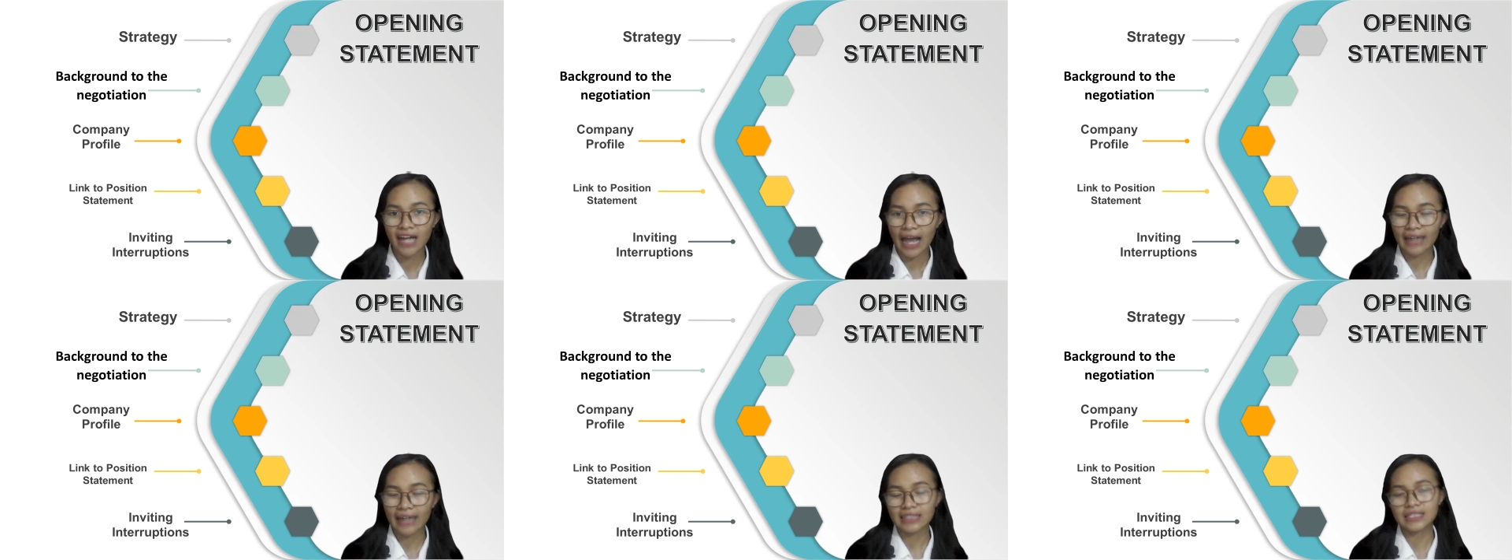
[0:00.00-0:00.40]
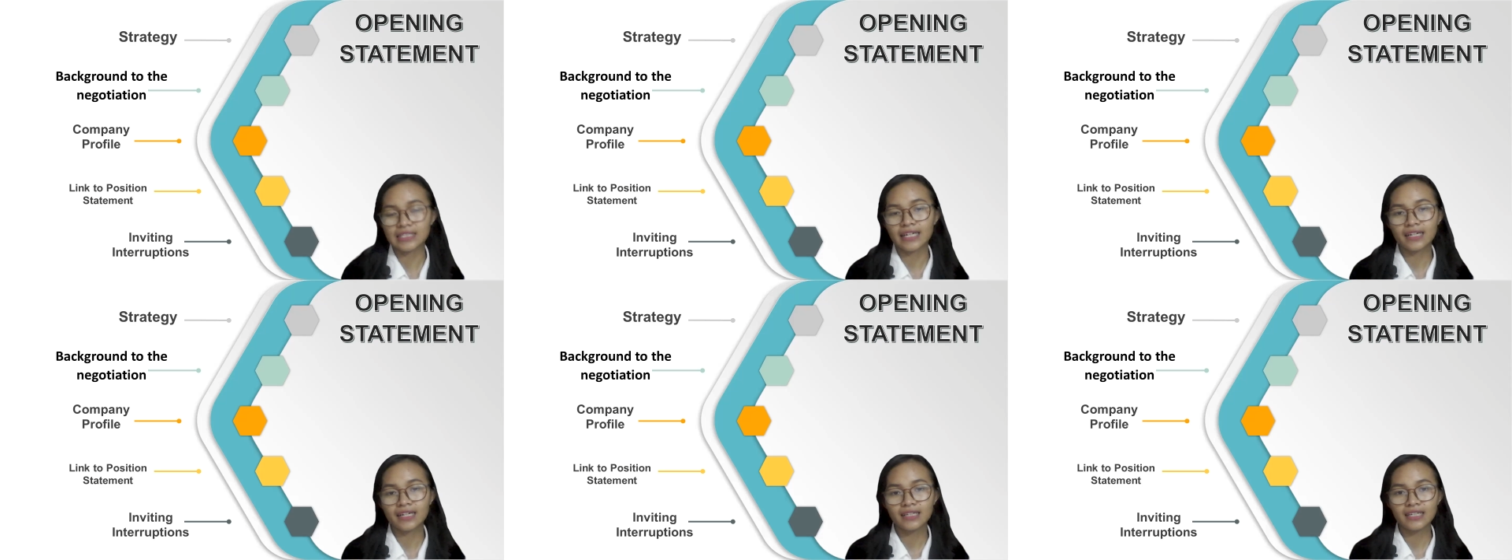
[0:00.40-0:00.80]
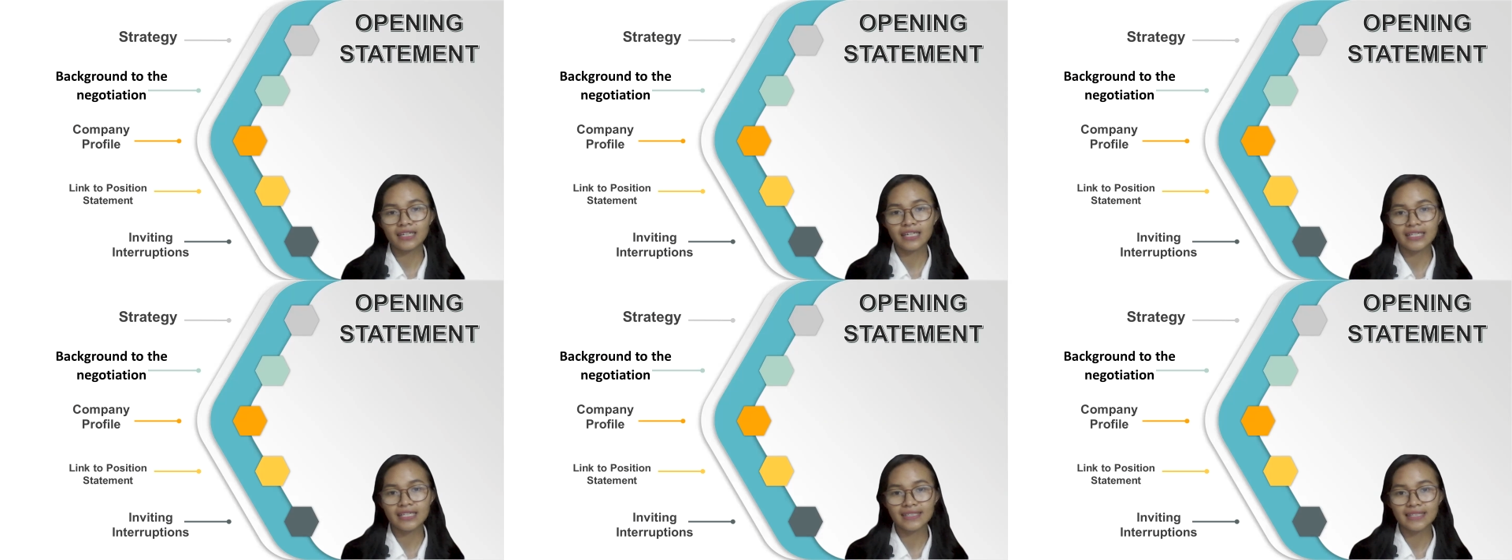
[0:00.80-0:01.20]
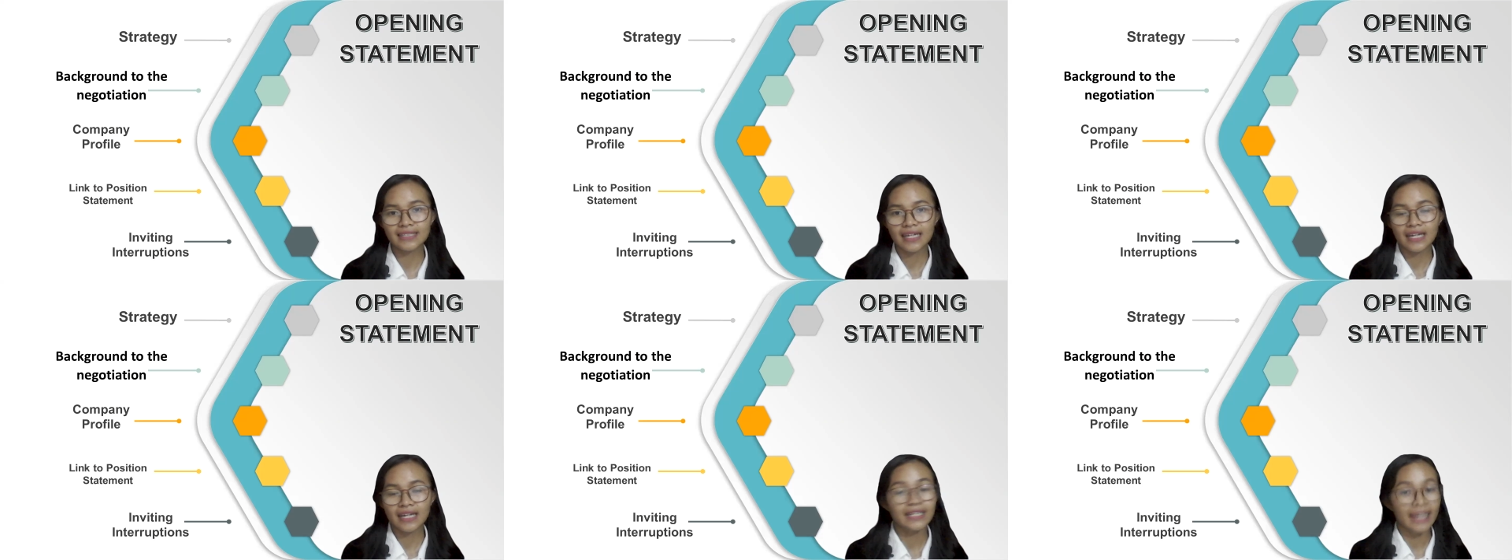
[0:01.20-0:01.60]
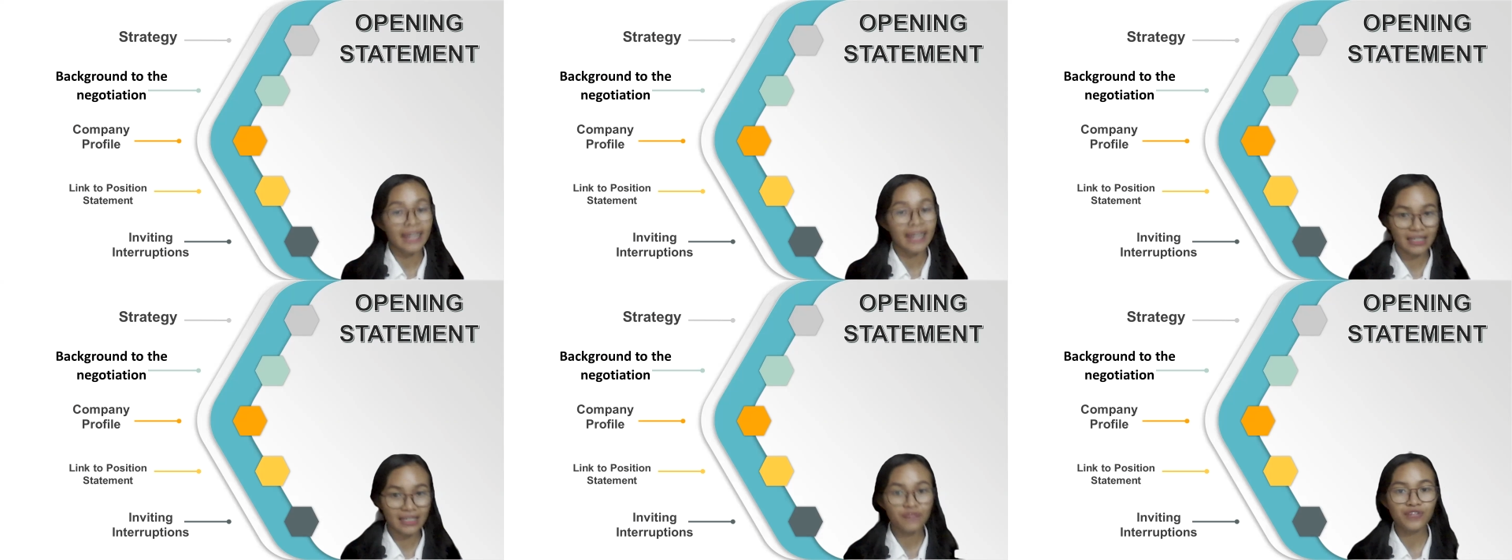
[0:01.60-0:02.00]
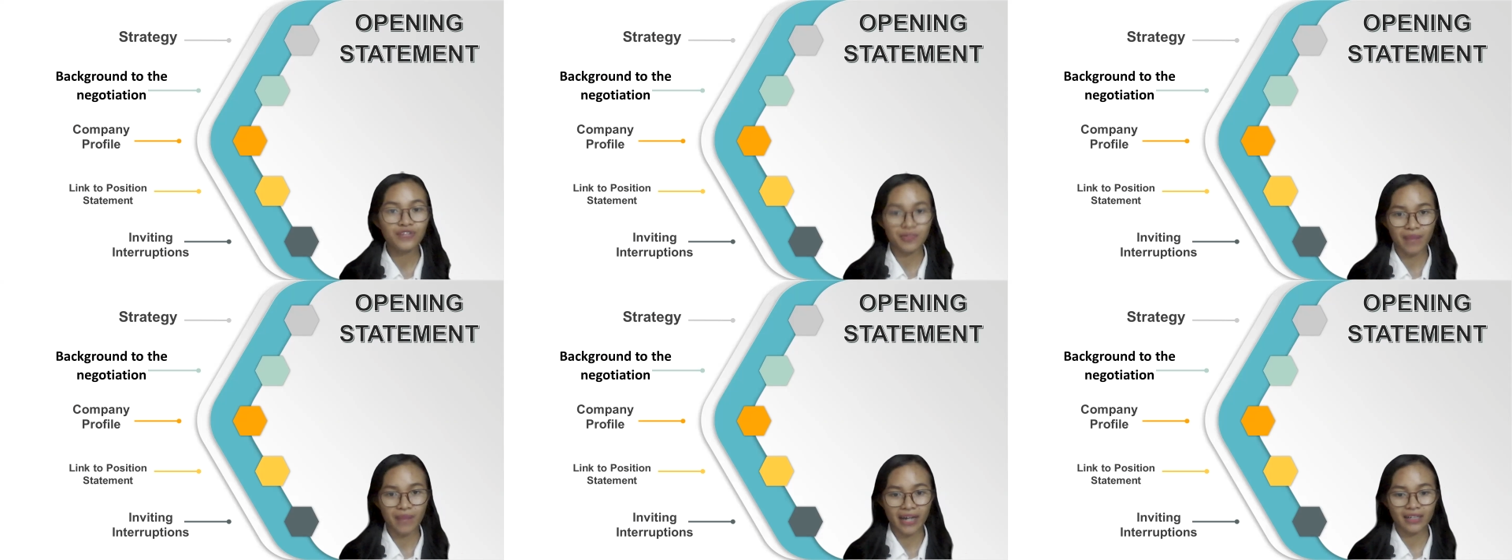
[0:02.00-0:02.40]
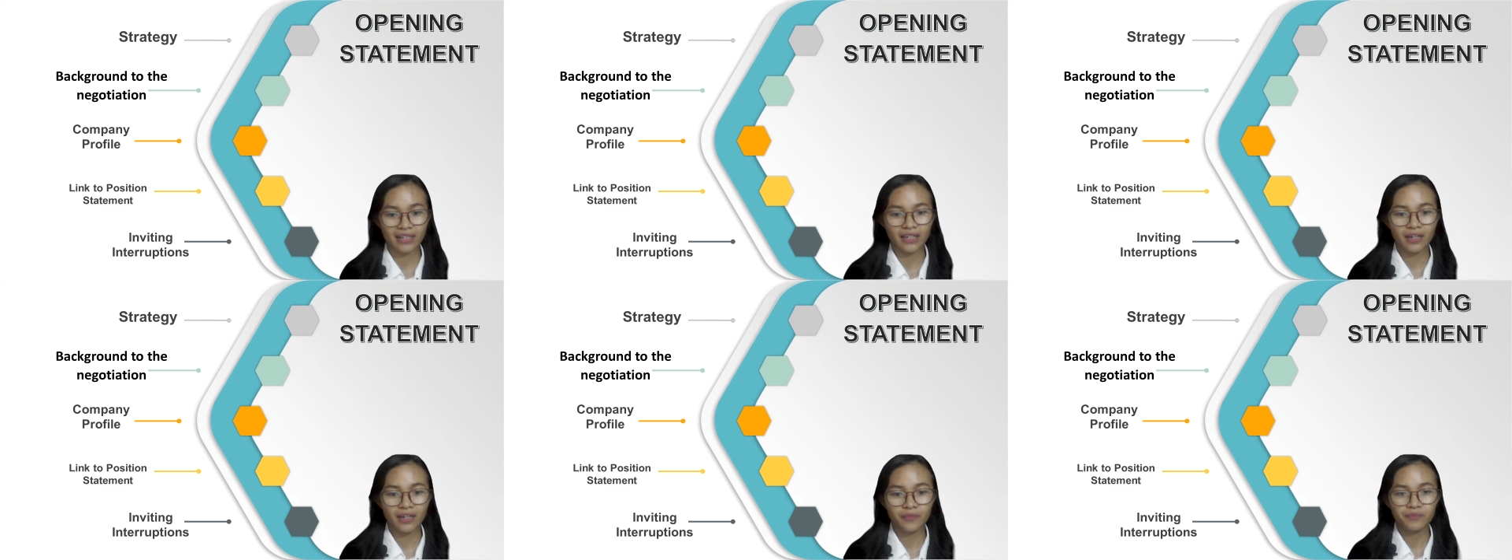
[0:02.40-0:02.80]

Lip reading: and the second is getting feedback.